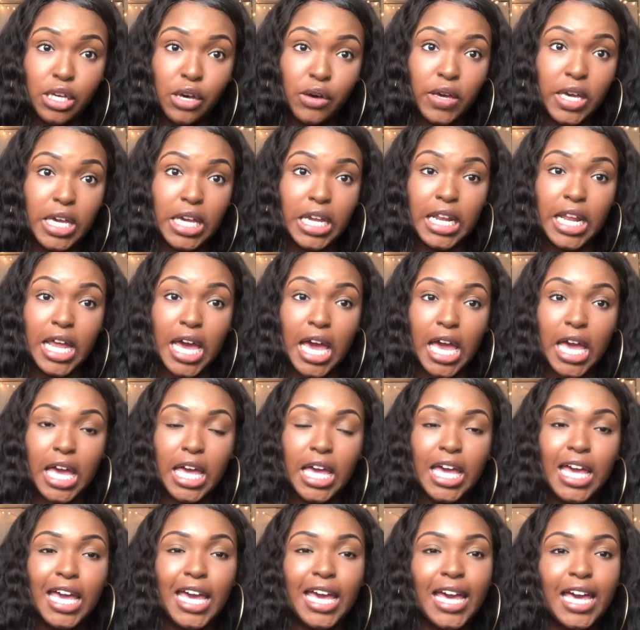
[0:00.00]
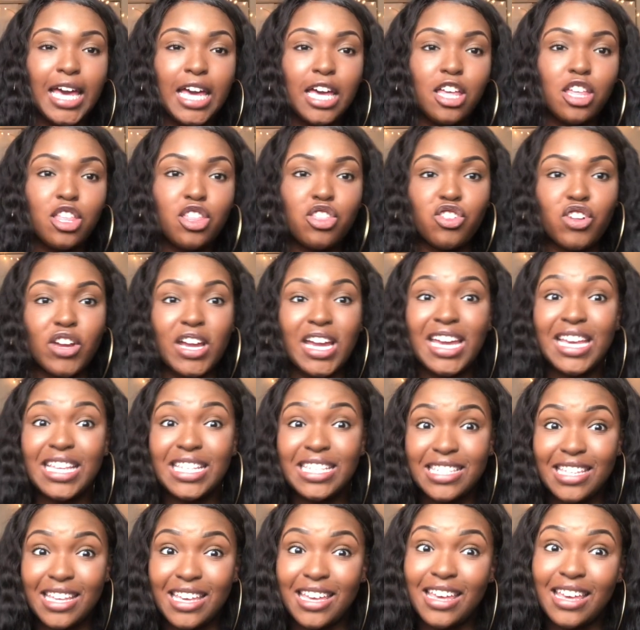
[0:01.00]
to go eat at. Dre
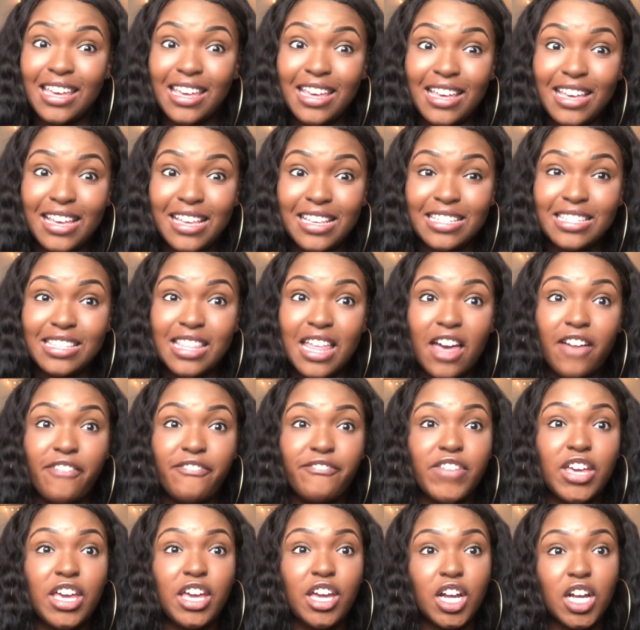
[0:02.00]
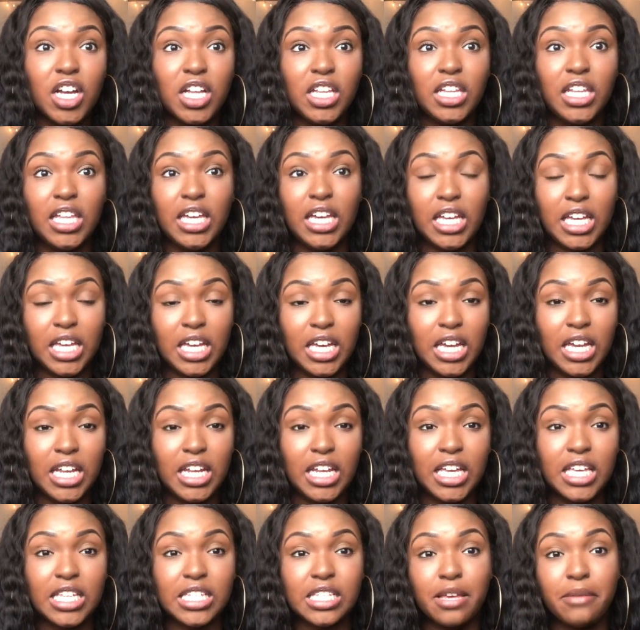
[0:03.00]
says that finger licking
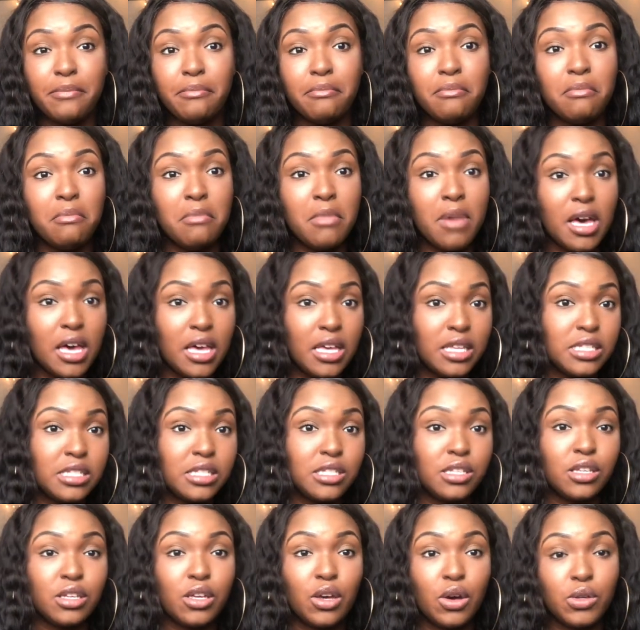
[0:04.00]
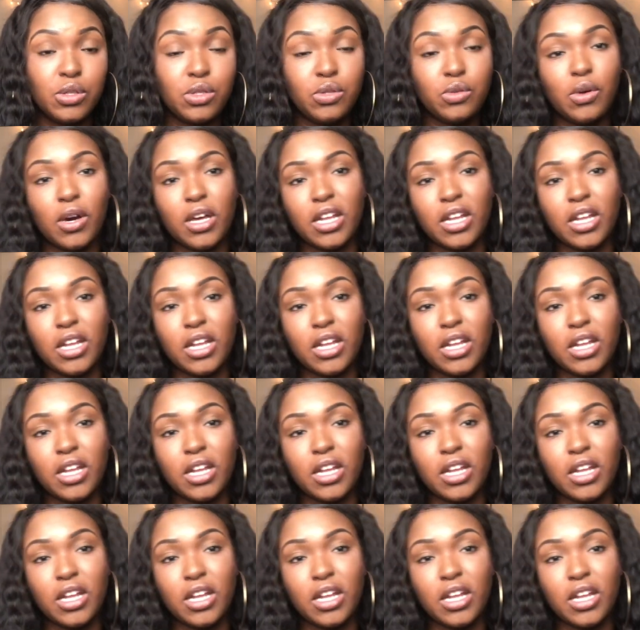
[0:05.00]
is a must go to.